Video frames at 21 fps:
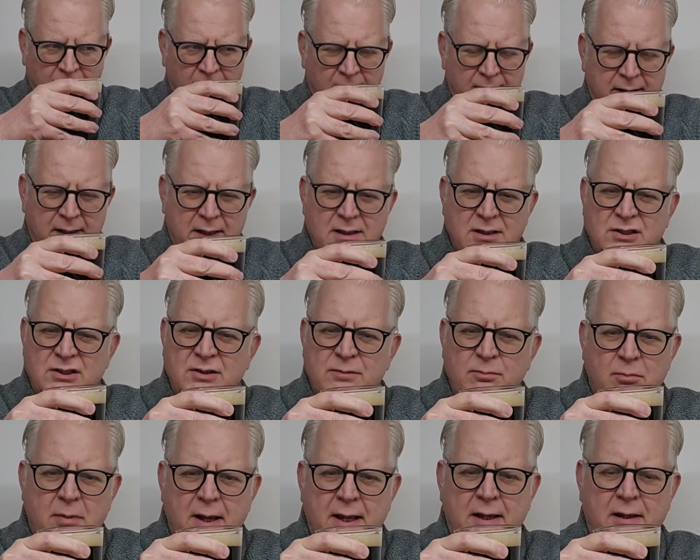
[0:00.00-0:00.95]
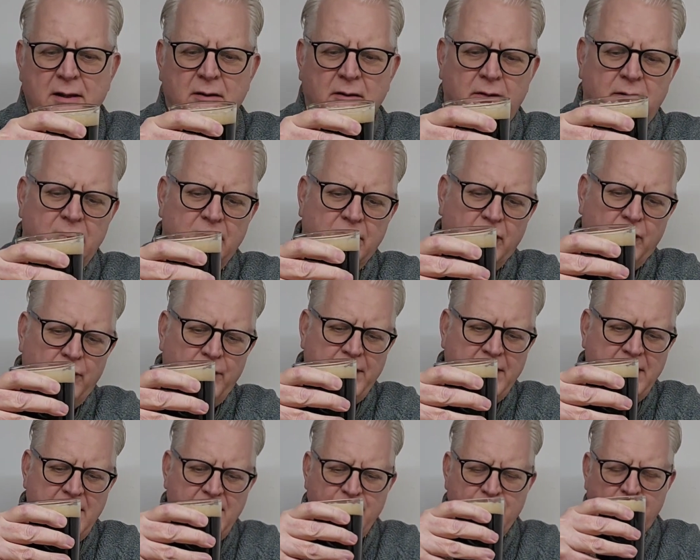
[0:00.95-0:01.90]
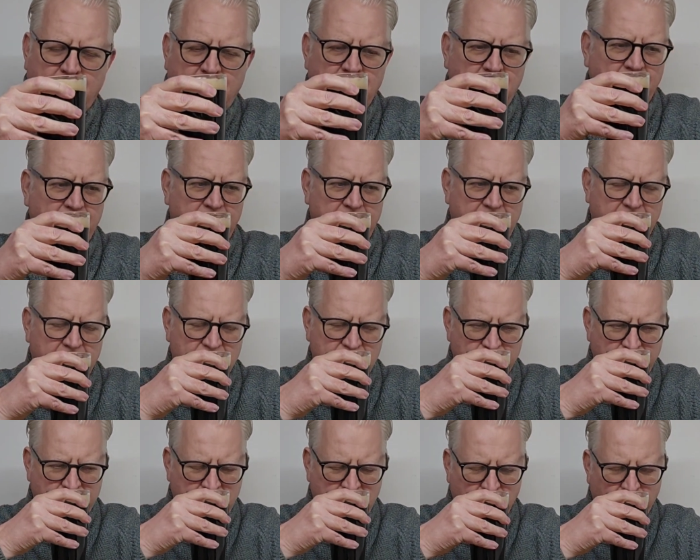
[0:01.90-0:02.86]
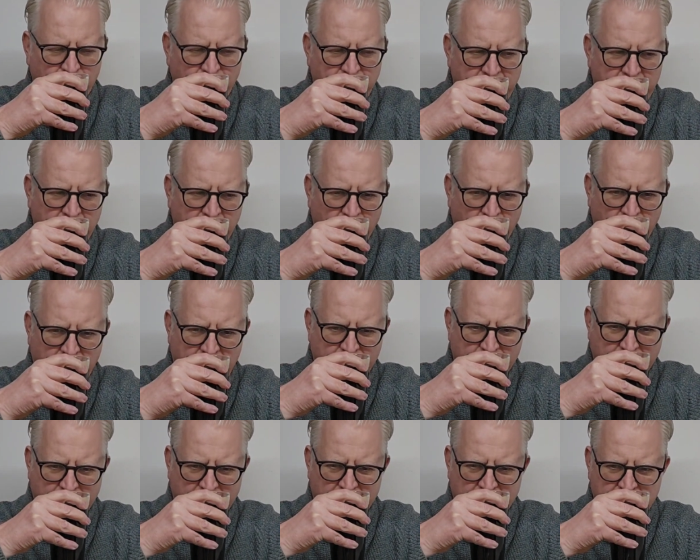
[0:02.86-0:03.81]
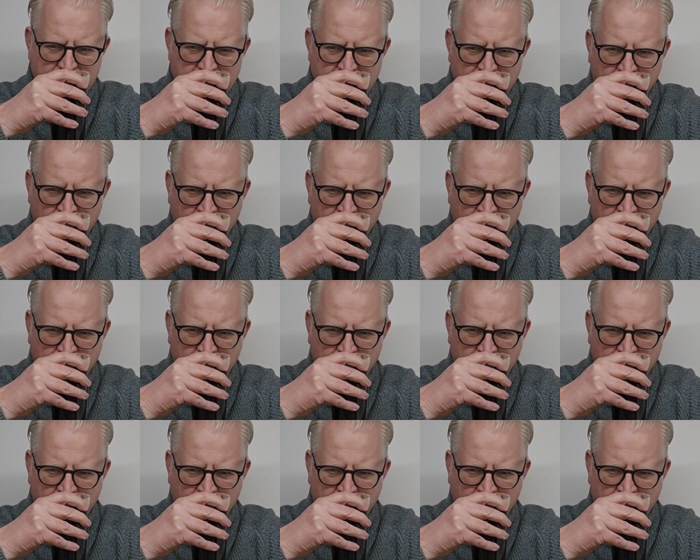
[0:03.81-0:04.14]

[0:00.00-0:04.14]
You can smell cream on it. You can smell like a real creaminess.